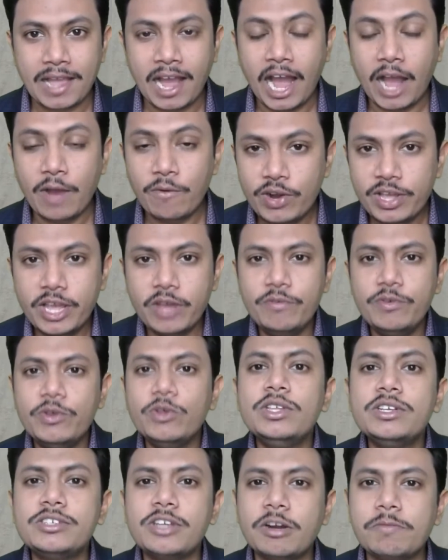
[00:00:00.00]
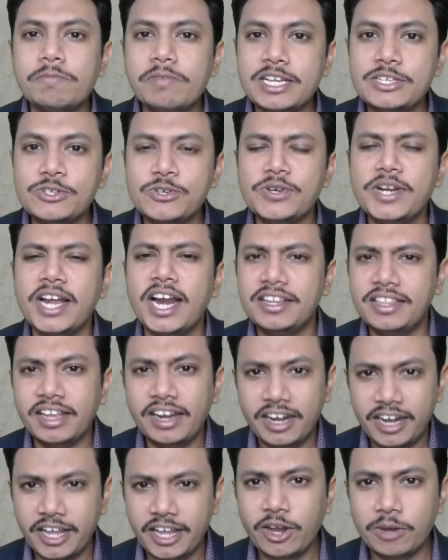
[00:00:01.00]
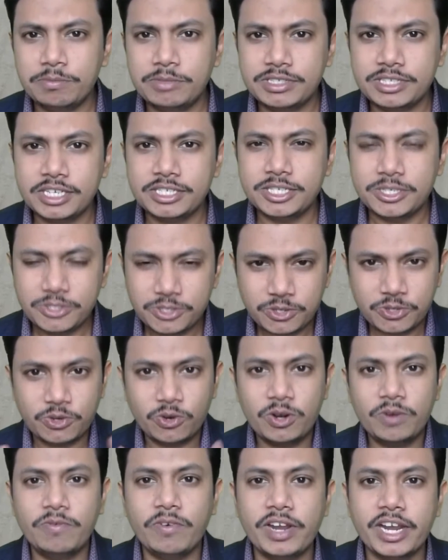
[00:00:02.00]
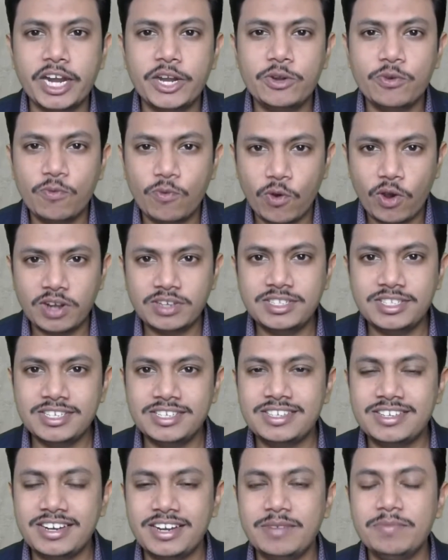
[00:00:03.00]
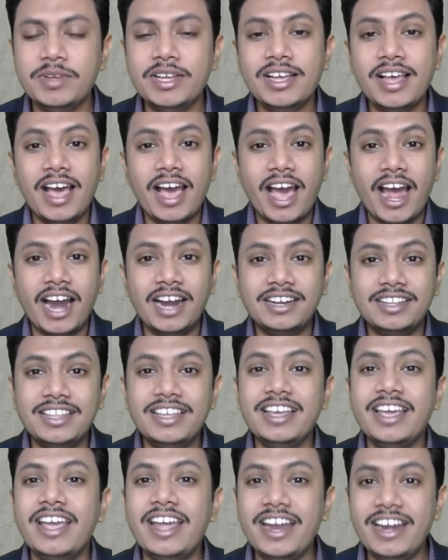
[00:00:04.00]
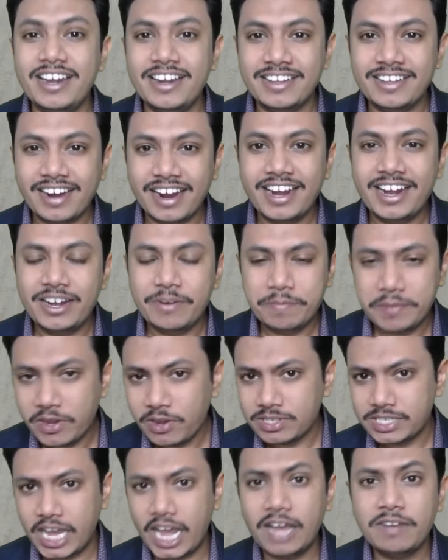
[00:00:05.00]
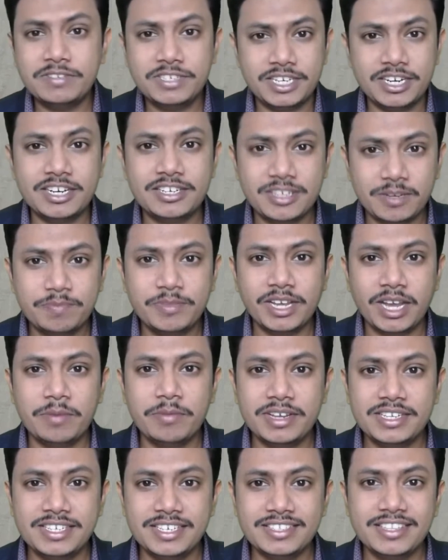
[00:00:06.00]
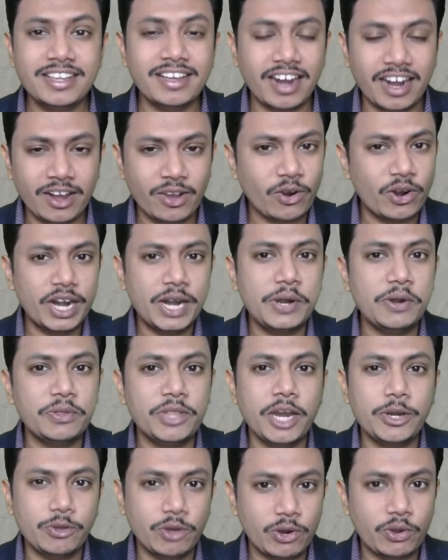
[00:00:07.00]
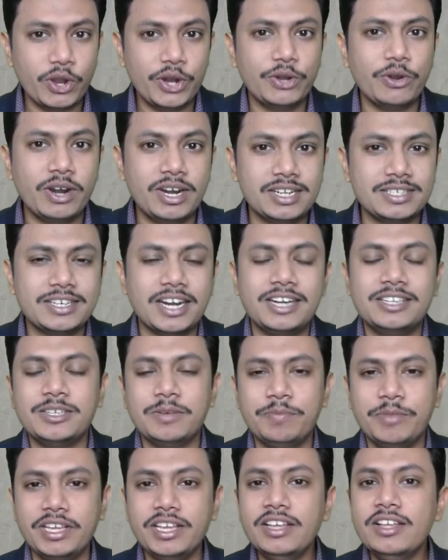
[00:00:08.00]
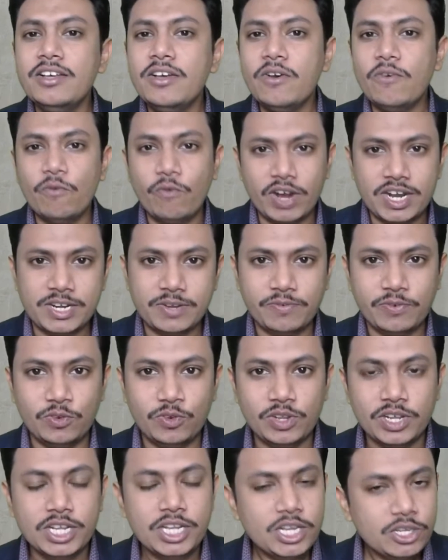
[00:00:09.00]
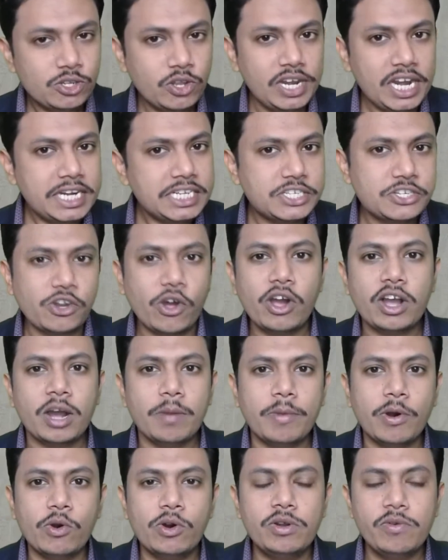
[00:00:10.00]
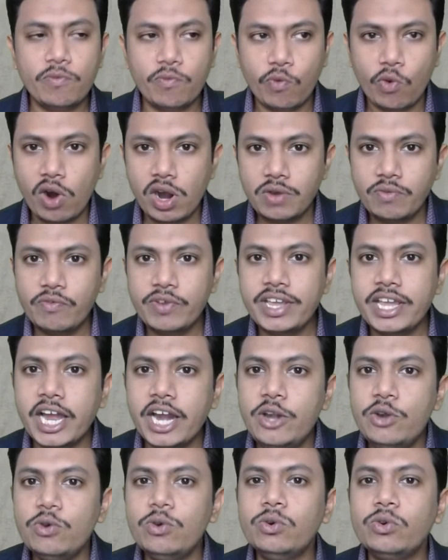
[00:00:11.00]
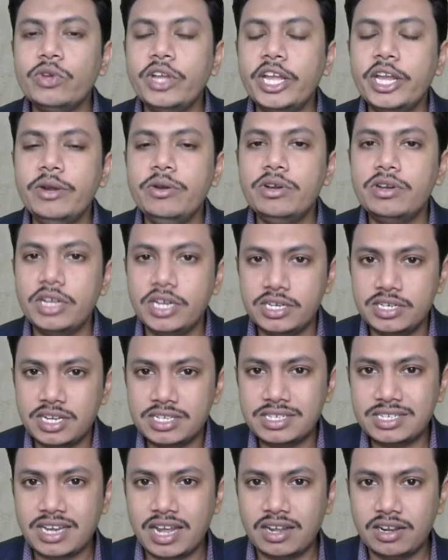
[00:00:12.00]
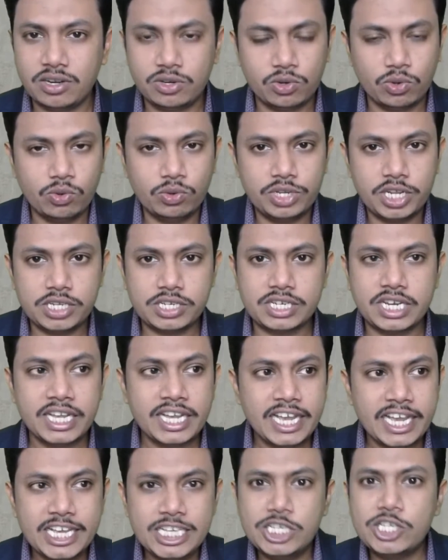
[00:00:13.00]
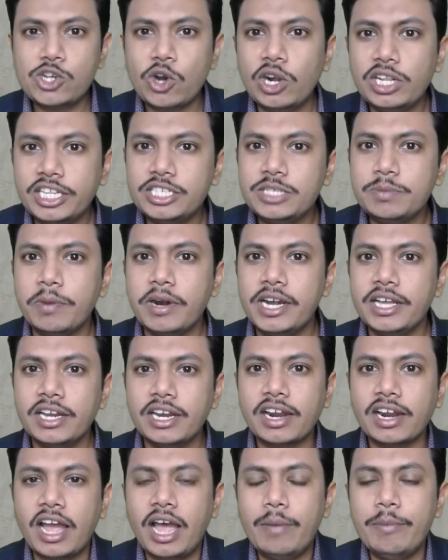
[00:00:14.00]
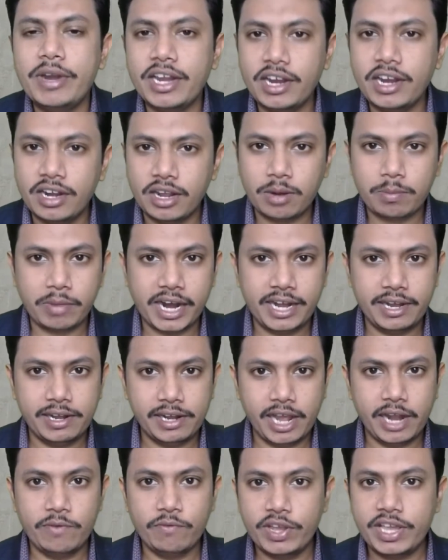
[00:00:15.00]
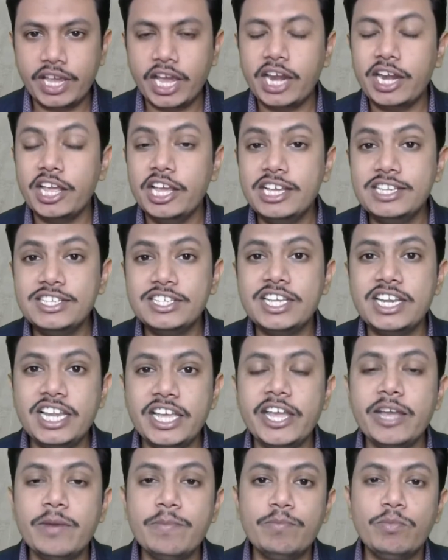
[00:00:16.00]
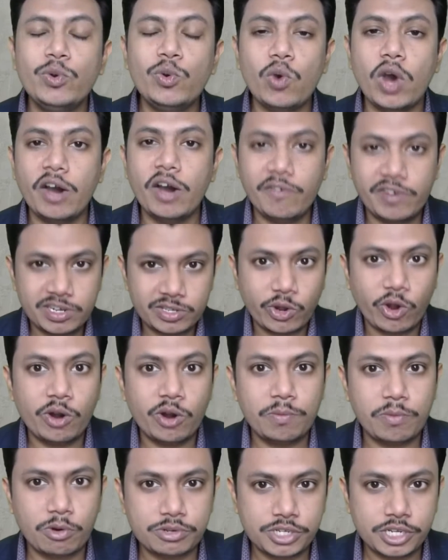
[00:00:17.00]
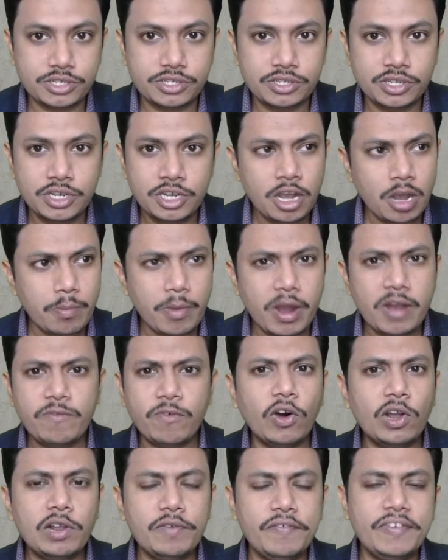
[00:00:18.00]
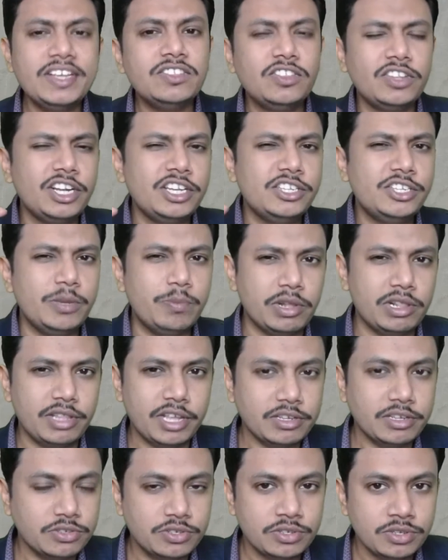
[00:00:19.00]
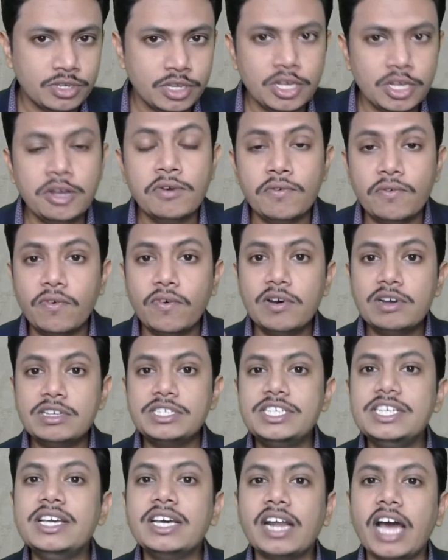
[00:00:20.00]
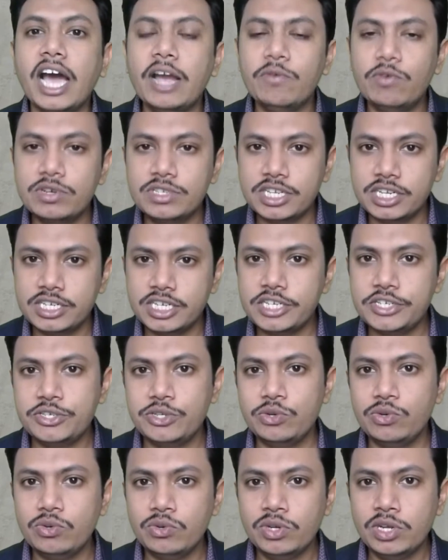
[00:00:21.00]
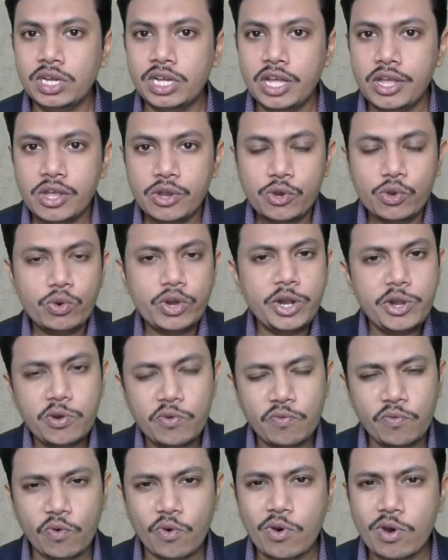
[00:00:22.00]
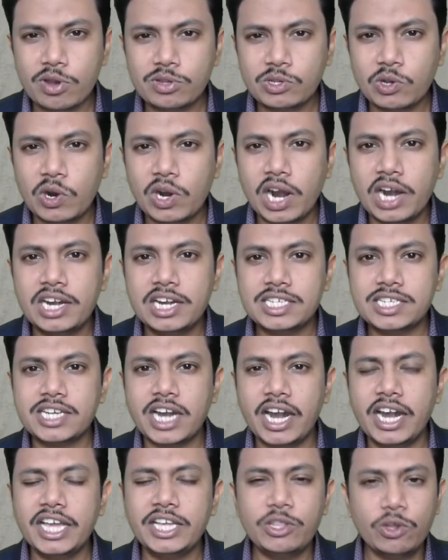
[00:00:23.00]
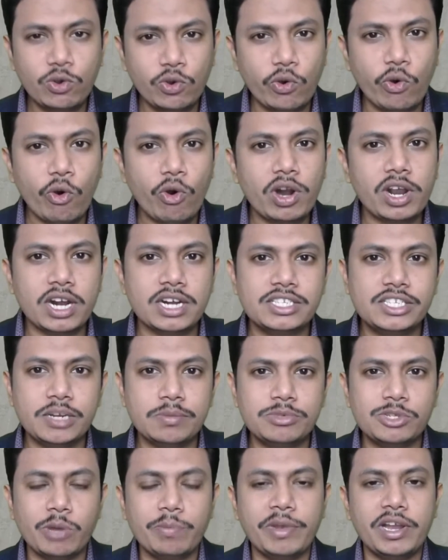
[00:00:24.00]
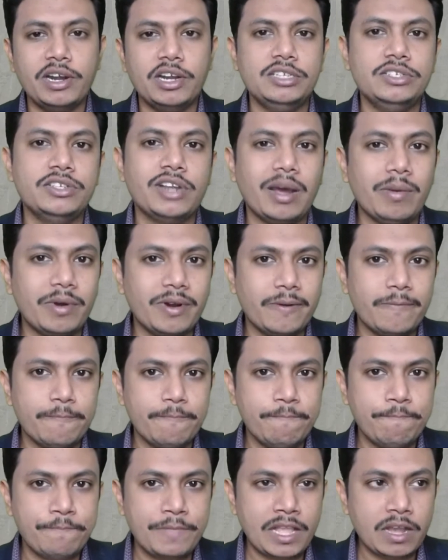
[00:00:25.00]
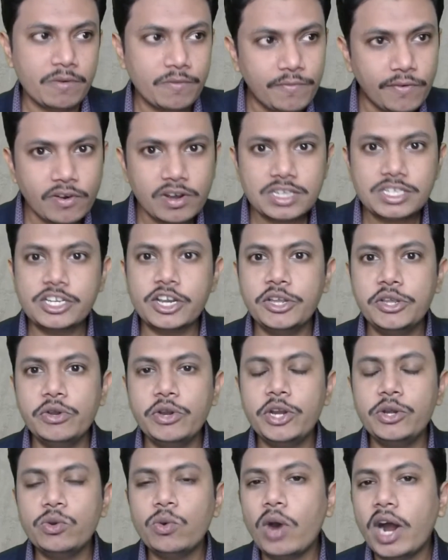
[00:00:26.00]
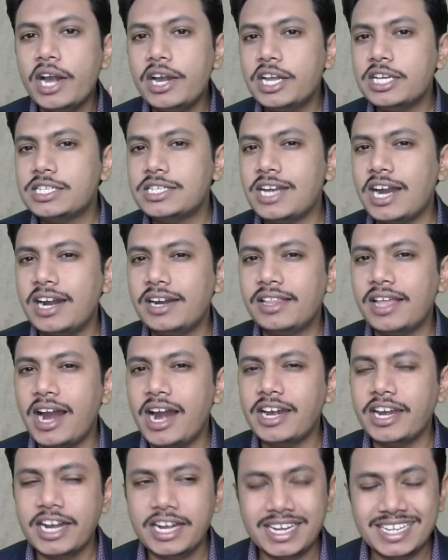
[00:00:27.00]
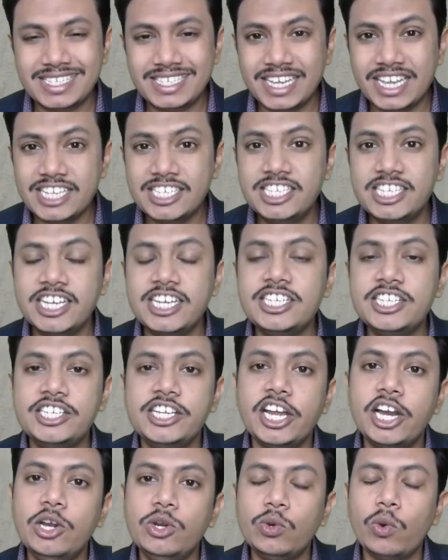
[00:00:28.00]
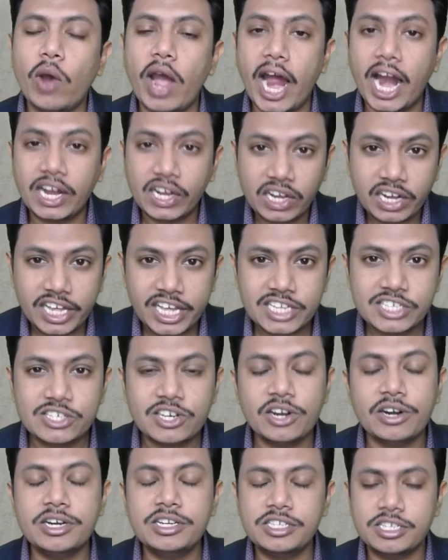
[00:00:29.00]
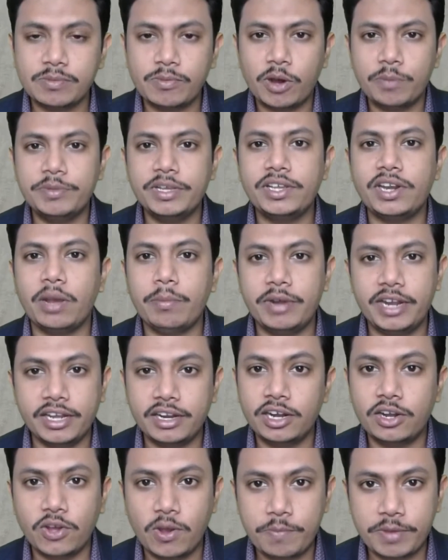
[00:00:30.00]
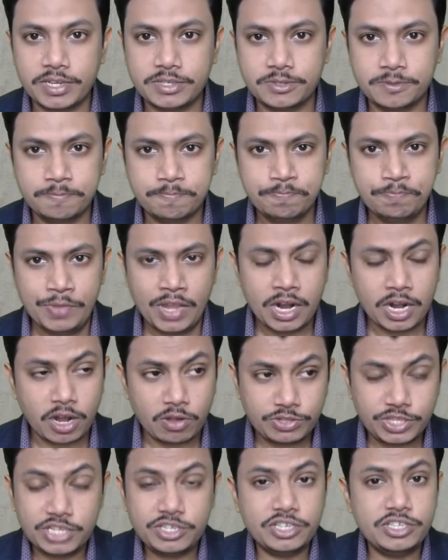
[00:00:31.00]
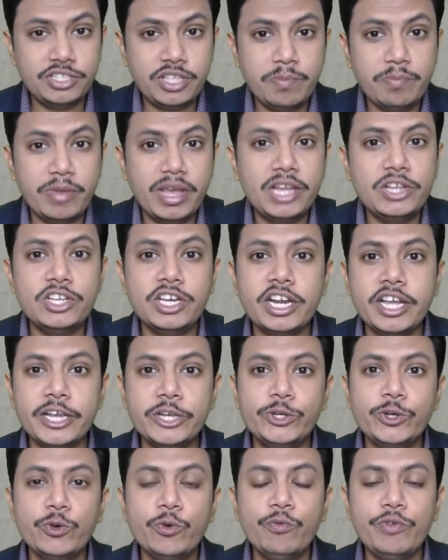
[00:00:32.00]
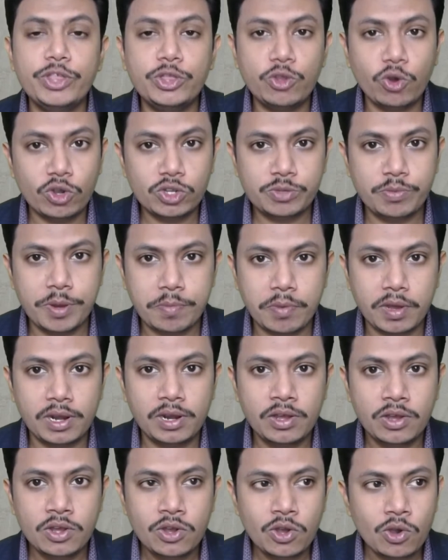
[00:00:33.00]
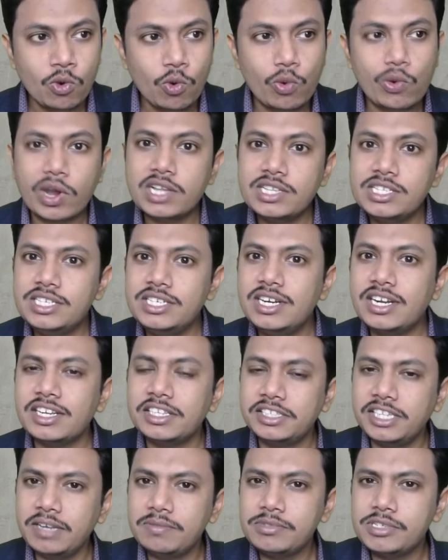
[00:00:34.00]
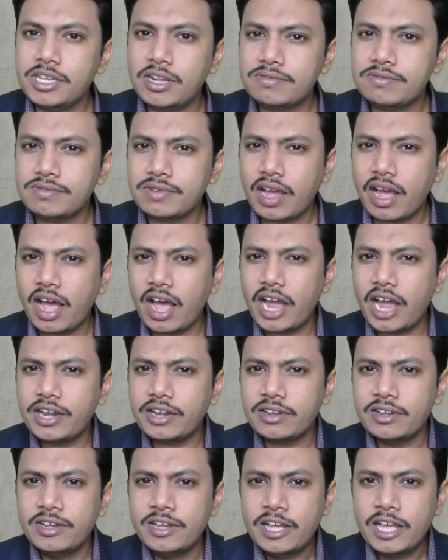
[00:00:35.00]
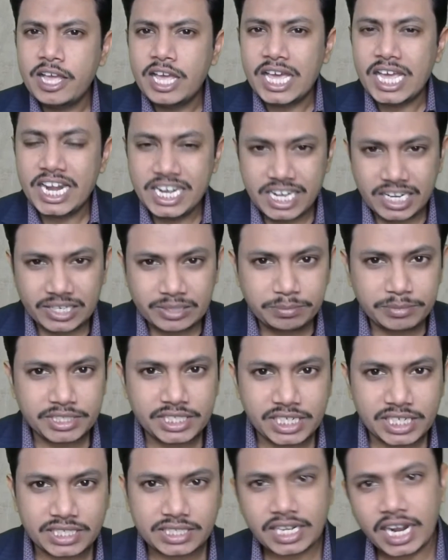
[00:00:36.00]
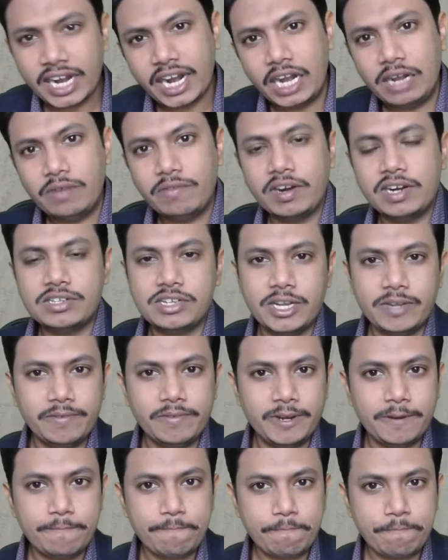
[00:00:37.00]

I would give you the surprise today at the ending of the session. So don't forget to watch this stream at the end, right? Because I have shared something amazing there. And according to that, you are going to understand something wonderful. So let's talk about what we can do to just install this particular habit in our mind, and we can easily improve our thought process by following three simple things. First, here I would suggest you need to focus on understanding the core concepts of English grammar. First, you need to understand that it is essential to at least learn some of the grammatical topics. Now, this is the major issue with those people who consider themselves at intermediate and advanced level.